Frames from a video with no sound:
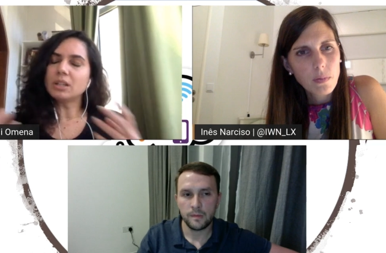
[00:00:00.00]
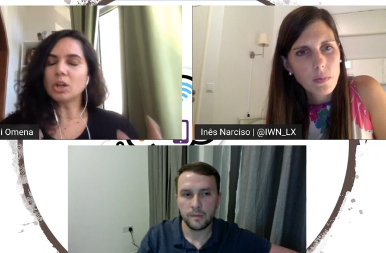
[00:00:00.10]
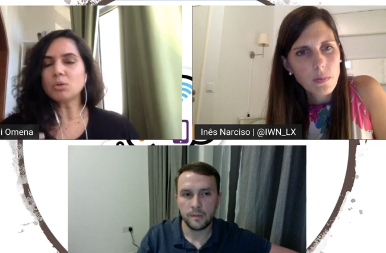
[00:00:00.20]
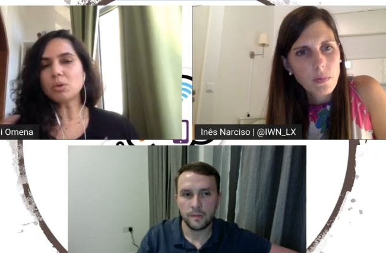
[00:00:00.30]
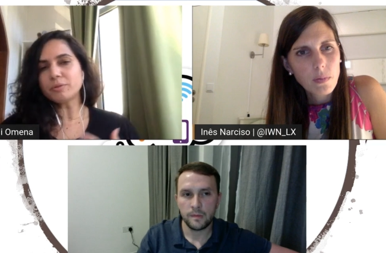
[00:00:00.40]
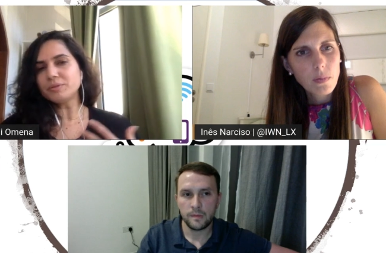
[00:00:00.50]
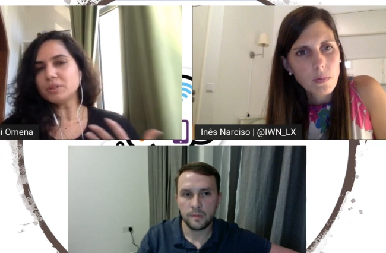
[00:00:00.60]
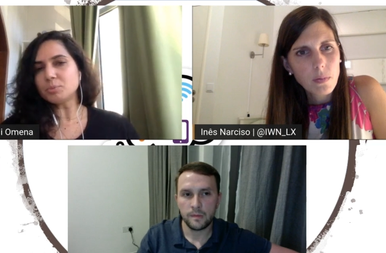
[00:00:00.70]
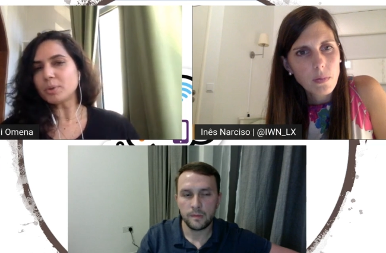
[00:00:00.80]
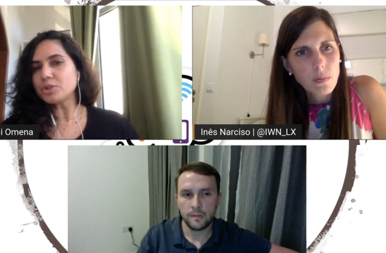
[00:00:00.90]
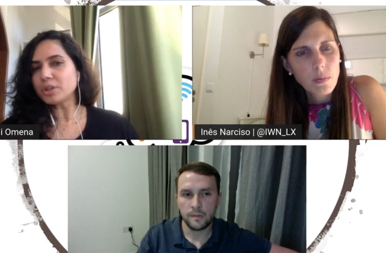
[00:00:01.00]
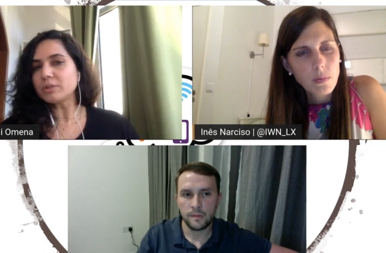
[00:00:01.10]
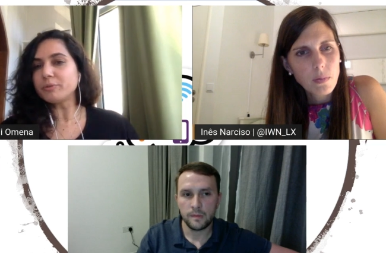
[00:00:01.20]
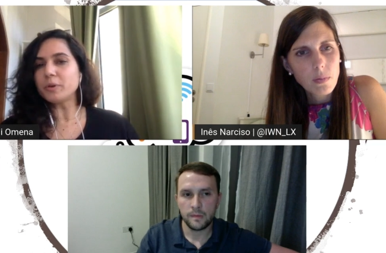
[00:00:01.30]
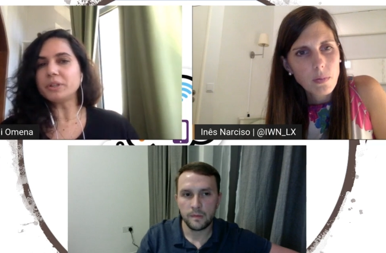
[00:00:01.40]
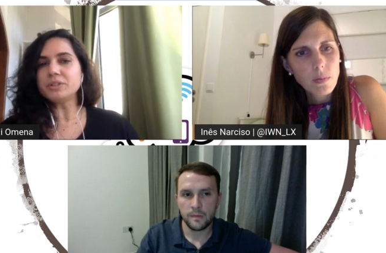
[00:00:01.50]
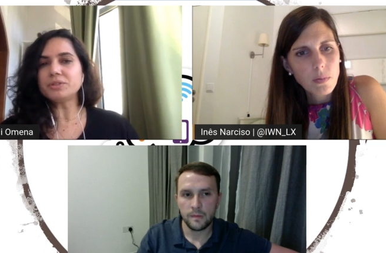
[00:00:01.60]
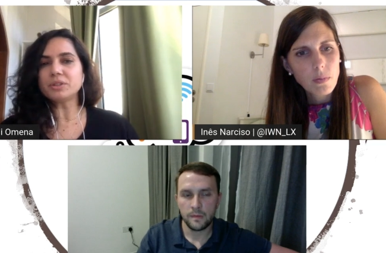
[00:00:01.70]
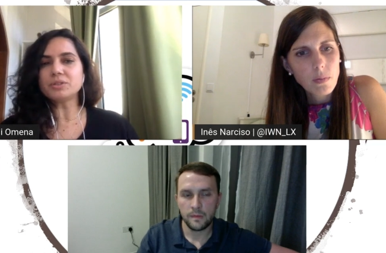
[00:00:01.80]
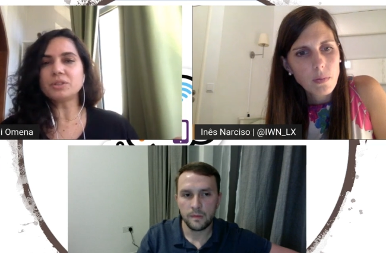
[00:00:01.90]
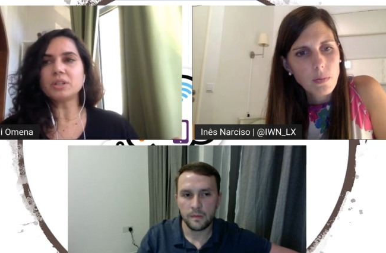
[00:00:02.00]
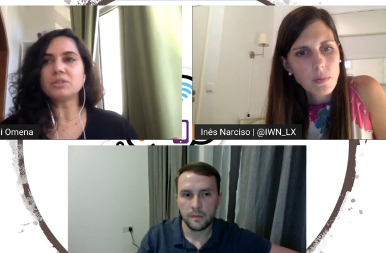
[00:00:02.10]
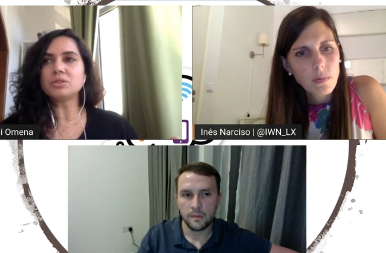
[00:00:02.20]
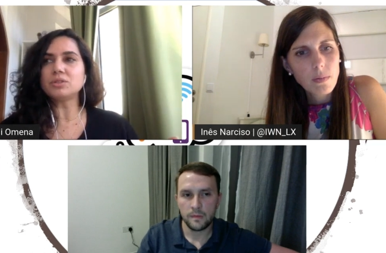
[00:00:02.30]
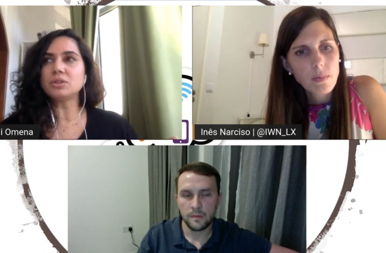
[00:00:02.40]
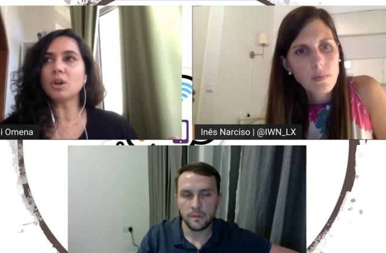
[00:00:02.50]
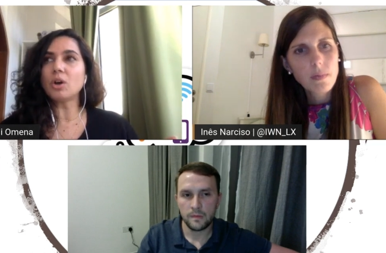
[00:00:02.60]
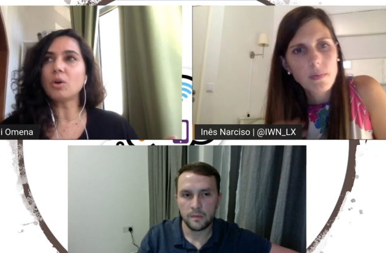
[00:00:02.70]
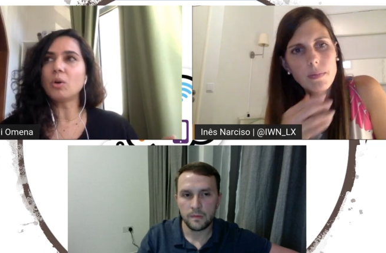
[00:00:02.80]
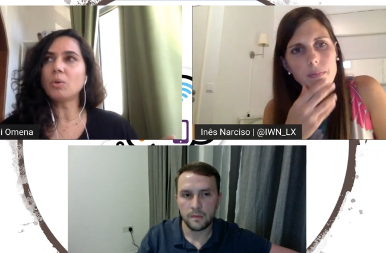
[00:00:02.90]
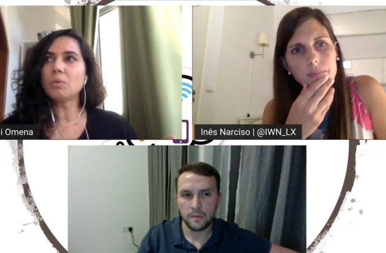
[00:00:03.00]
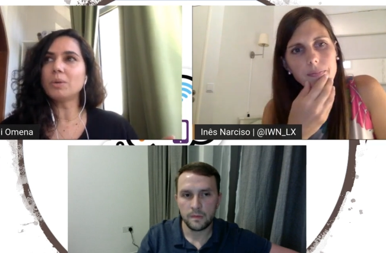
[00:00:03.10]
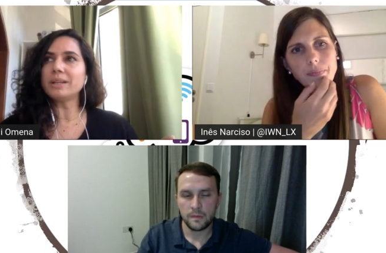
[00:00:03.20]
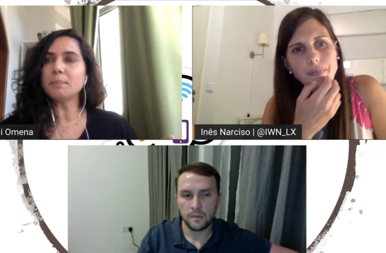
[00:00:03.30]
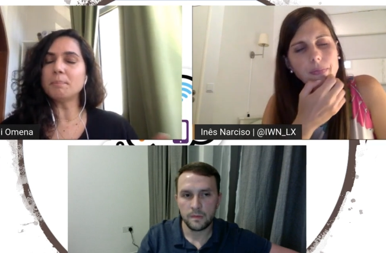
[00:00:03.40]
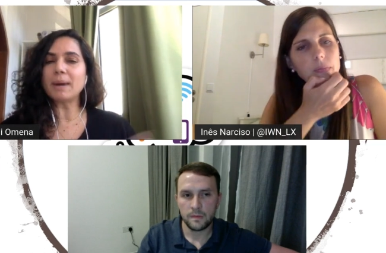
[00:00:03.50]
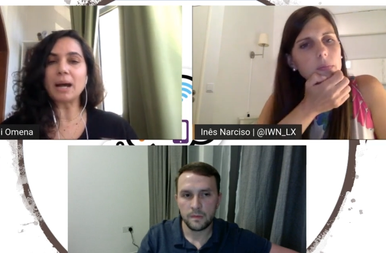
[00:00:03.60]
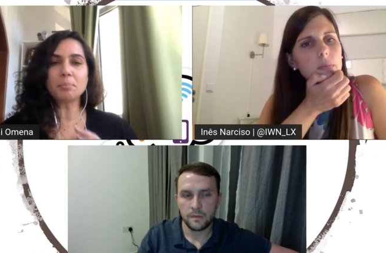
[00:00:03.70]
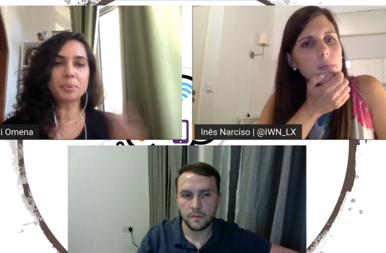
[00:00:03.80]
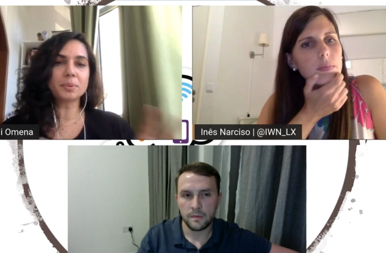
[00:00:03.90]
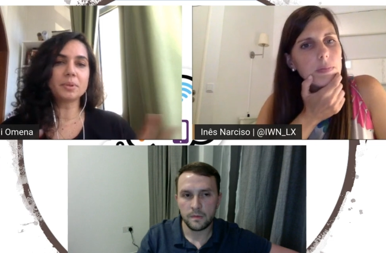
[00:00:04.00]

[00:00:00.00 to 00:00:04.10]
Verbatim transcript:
Speaker 1: the goal of this project for instance it's not only map